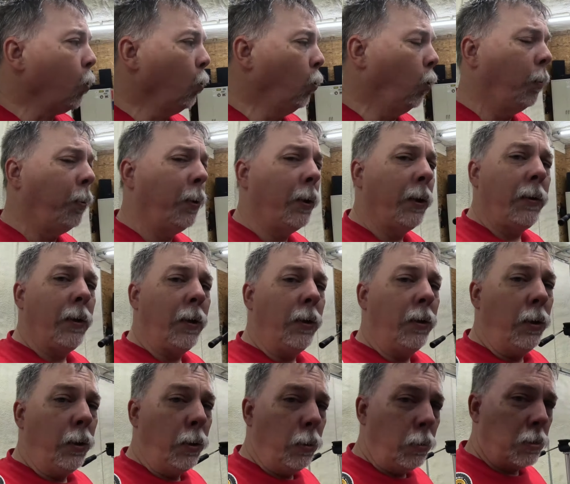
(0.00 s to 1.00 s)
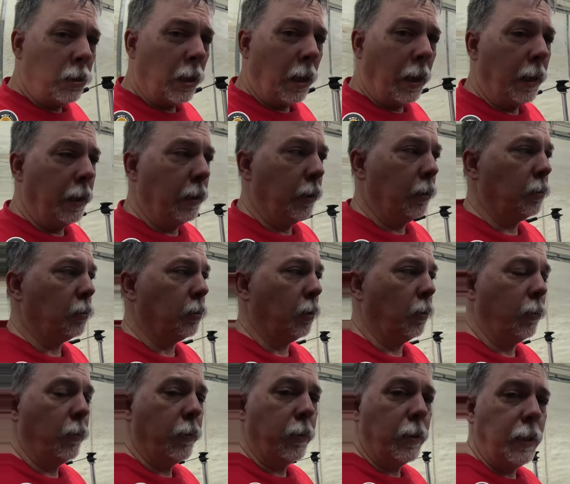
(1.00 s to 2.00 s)
We'll put the new tires
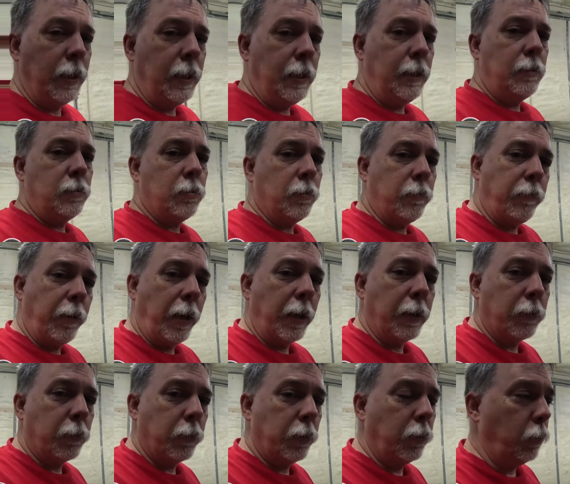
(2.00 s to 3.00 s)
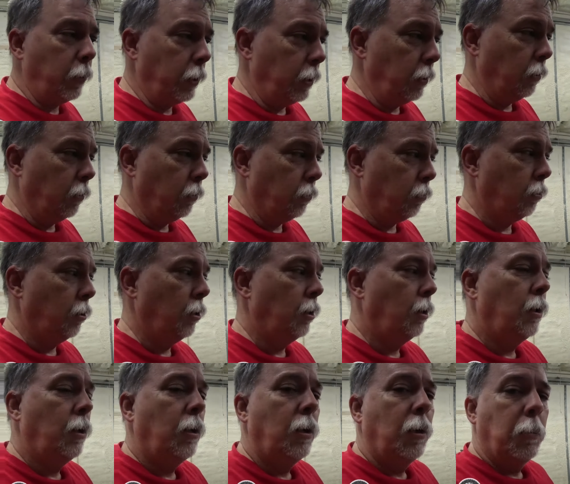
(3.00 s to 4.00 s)
on these factory wheels
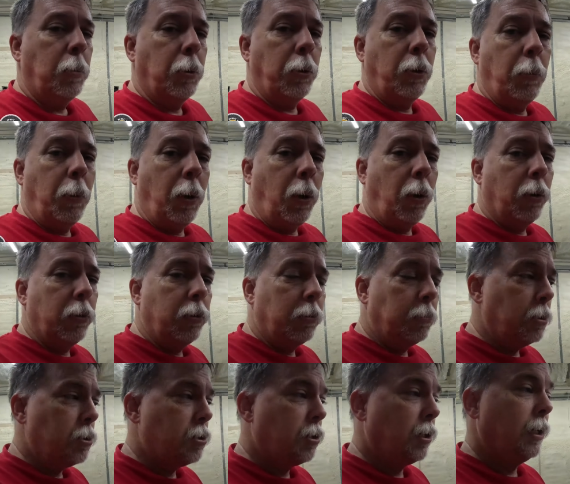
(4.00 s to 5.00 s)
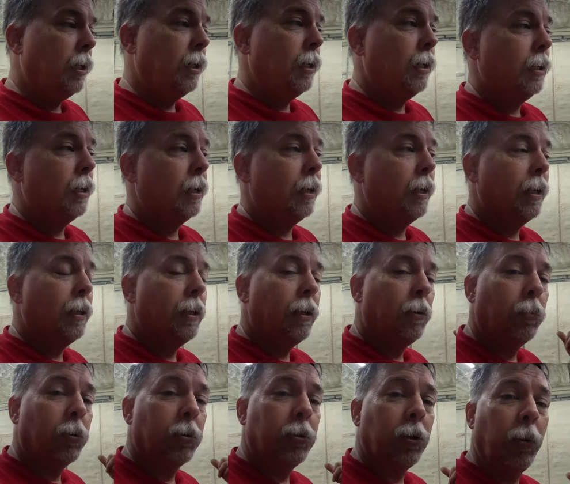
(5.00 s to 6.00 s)
put them on the machine, and
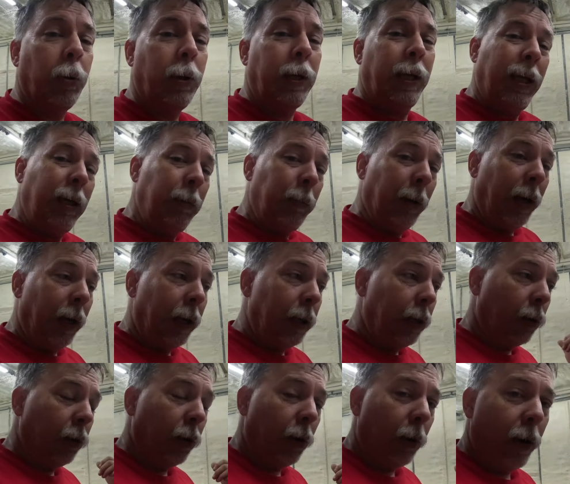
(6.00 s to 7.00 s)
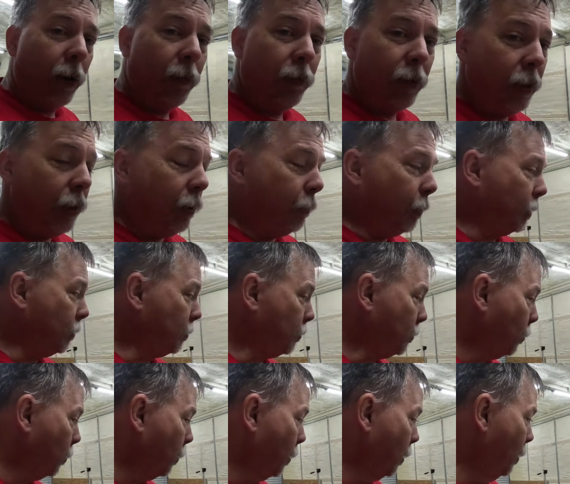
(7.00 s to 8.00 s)
then we'll go to eBay. Y'all know I have an eBay
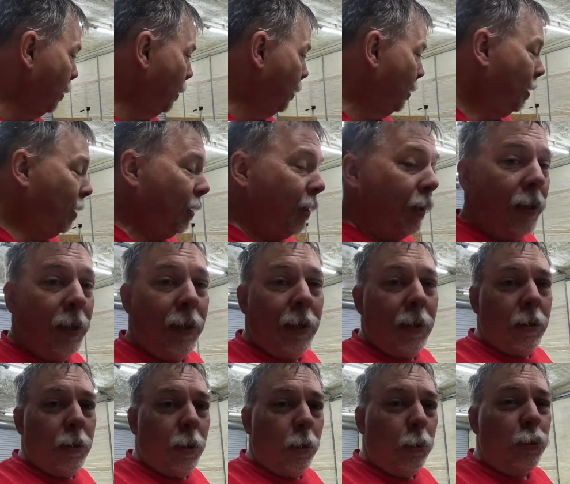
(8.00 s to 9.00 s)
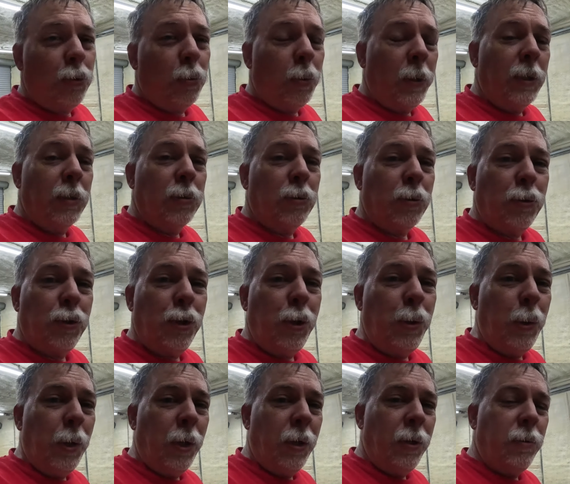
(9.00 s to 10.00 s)
store. Those wheels are
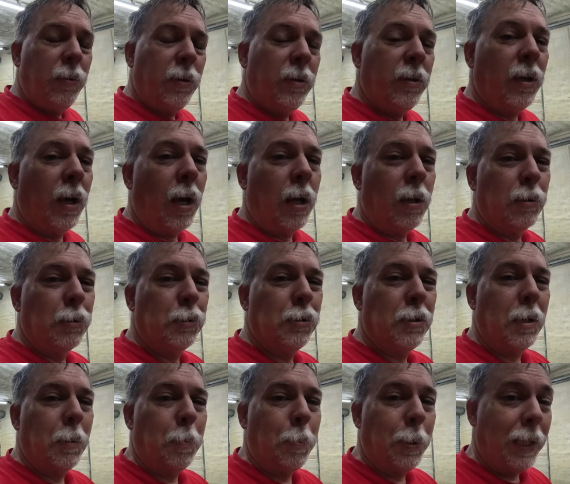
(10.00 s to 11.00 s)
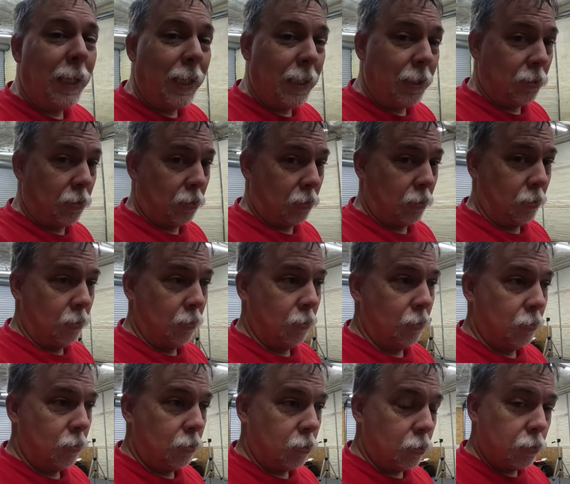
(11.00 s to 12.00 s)
$200 a piece
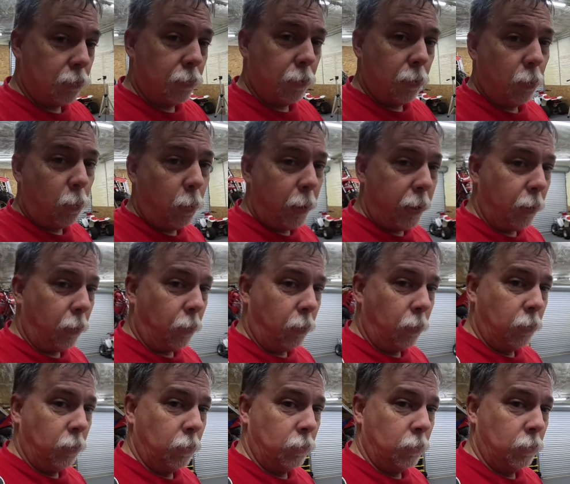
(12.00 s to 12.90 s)
just for the wheel.